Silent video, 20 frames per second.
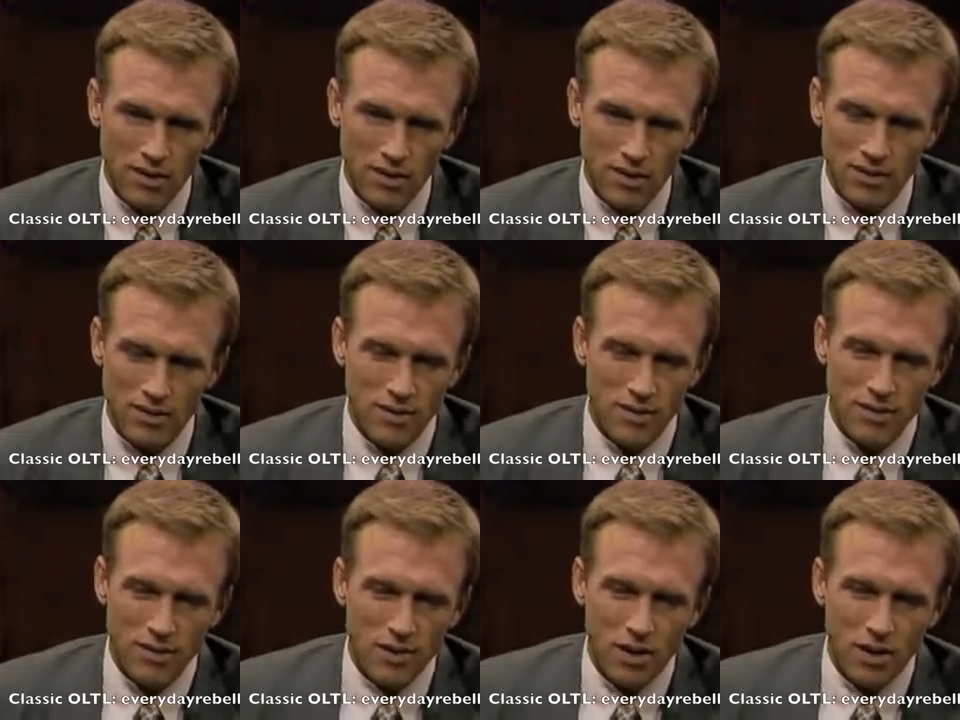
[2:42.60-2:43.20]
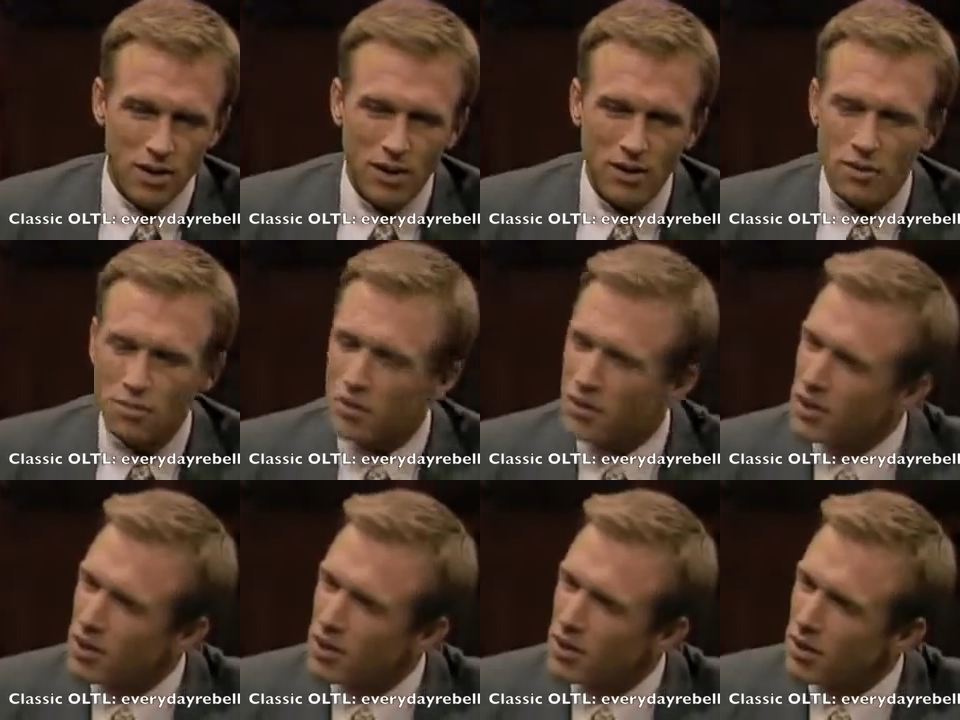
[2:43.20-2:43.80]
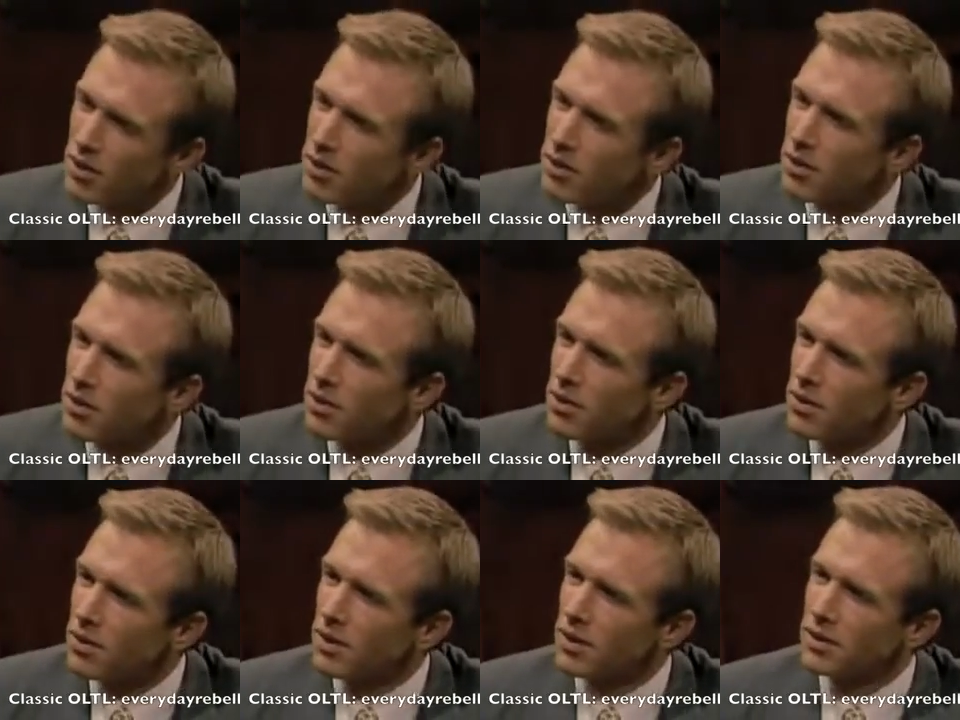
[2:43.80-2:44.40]
And it's it's not the
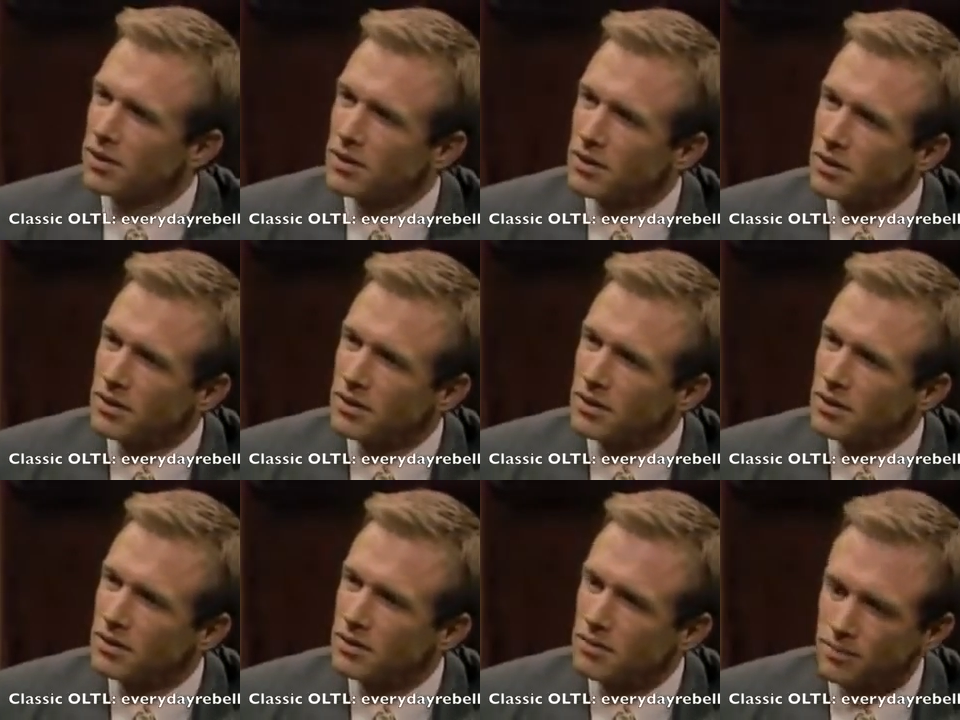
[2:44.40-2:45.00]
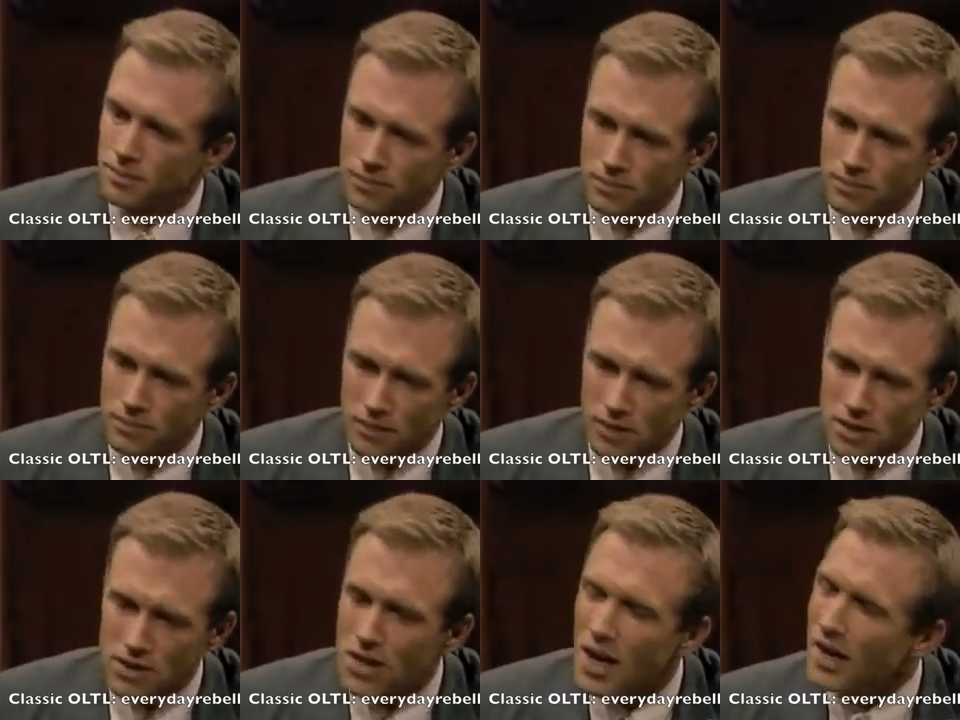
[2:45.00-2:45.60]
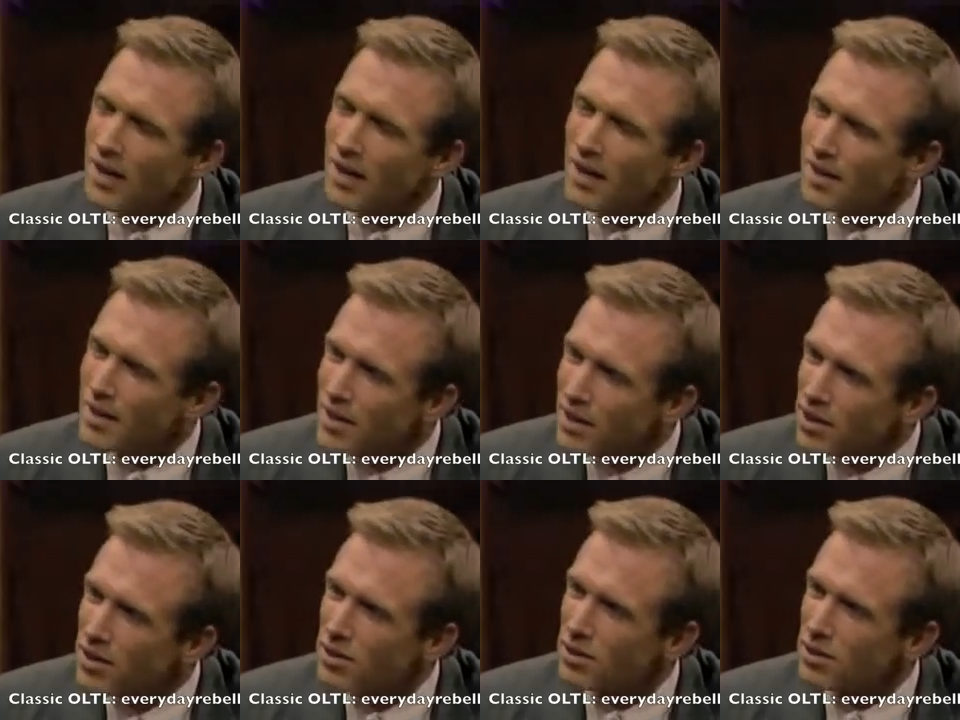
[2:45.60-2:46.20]
material things, it's it's
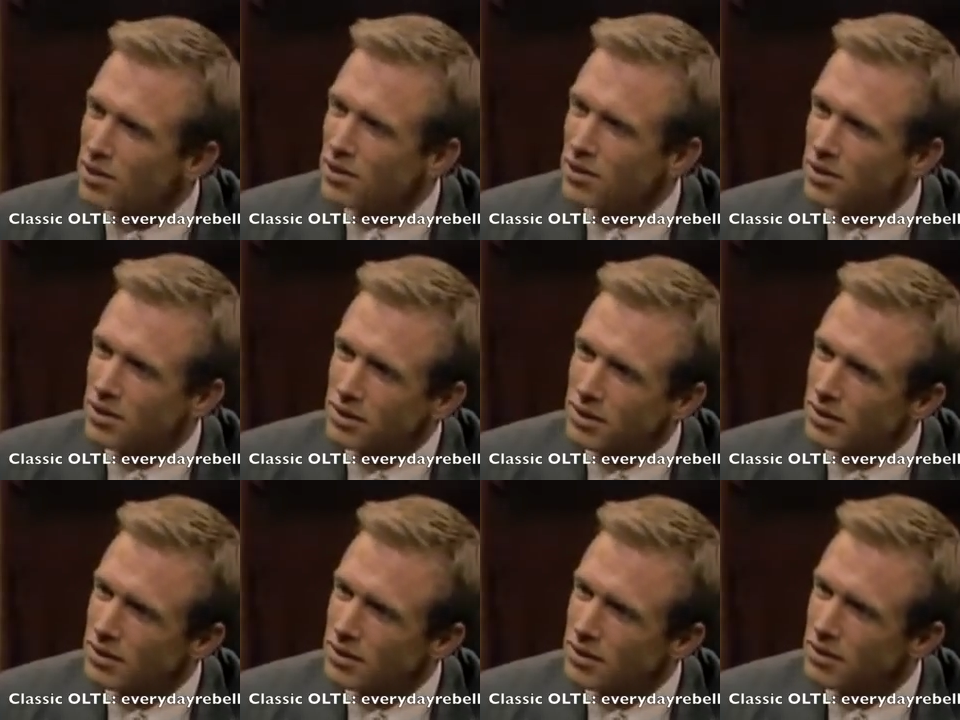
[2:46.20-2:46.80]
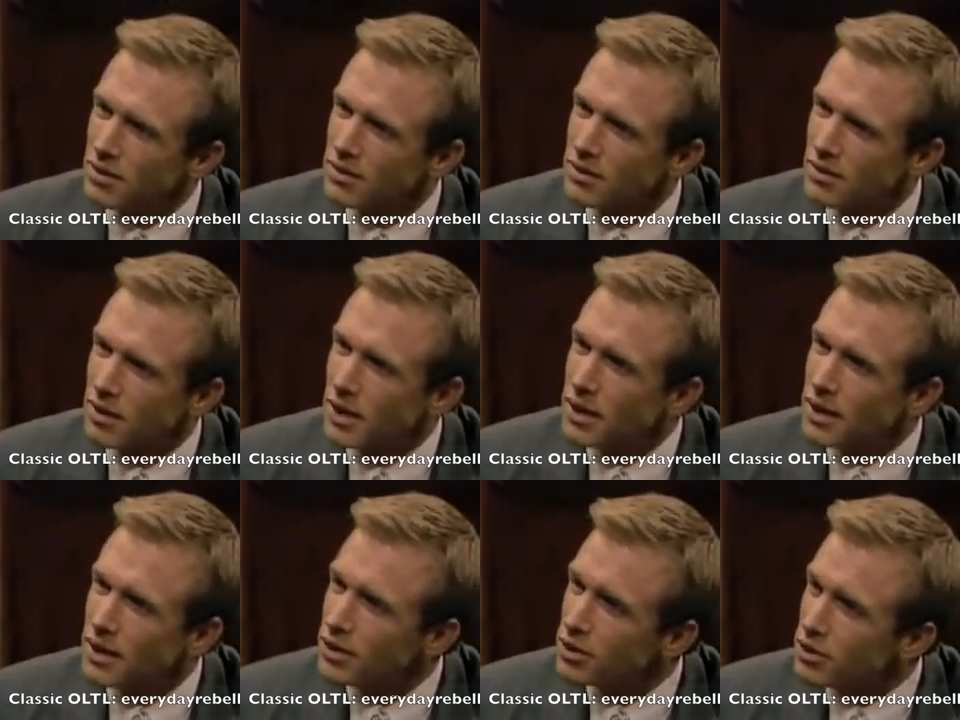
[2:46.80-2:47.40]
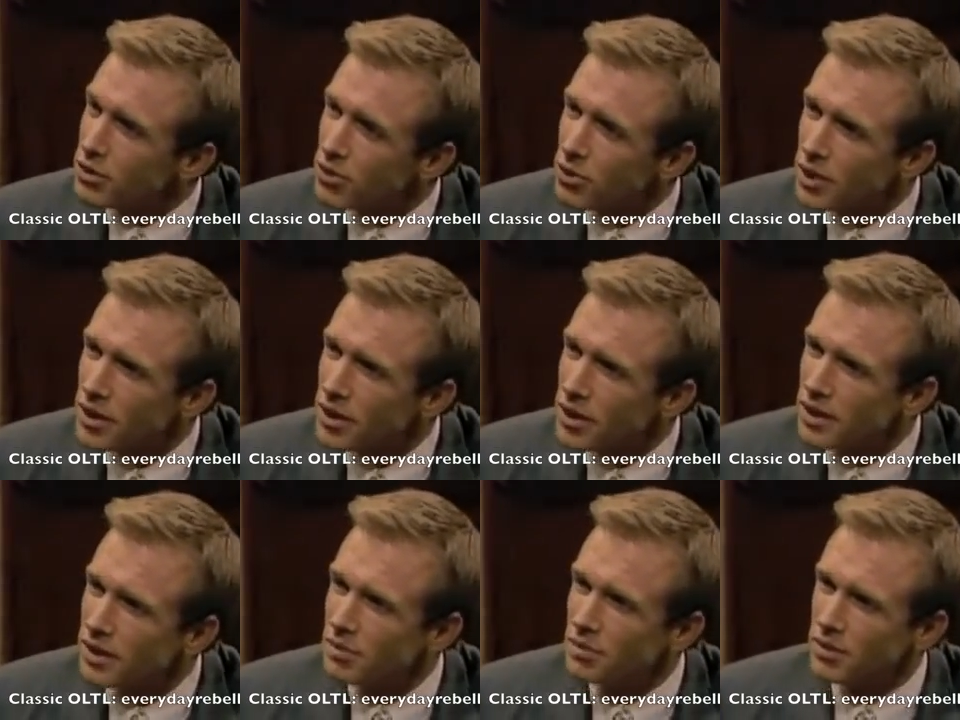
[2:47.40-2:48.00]
ideals and it's
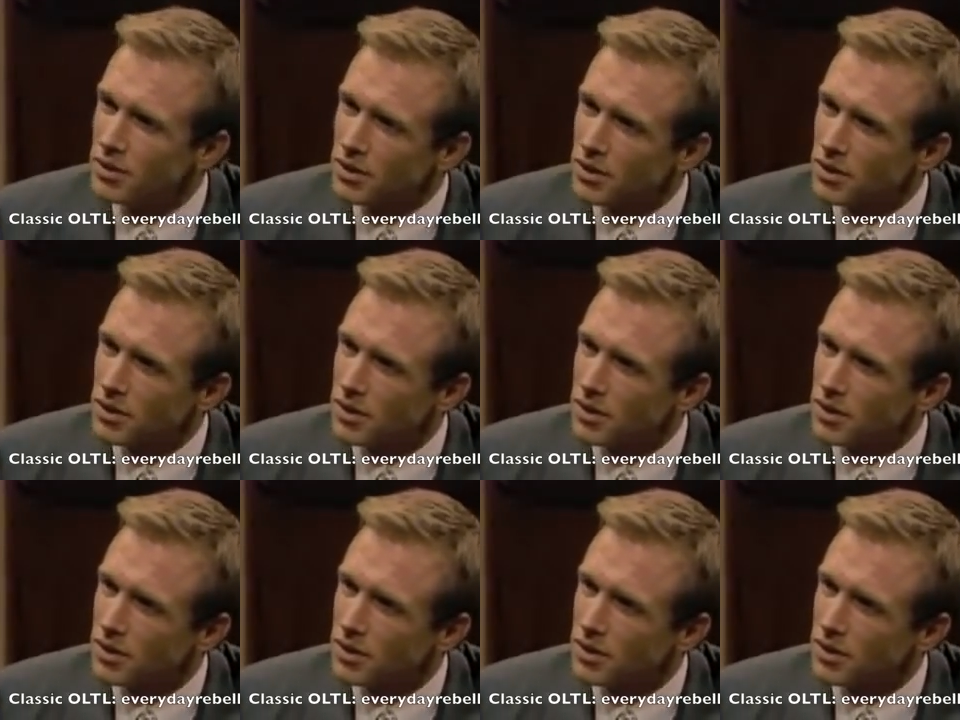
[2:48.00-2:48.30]
dreams.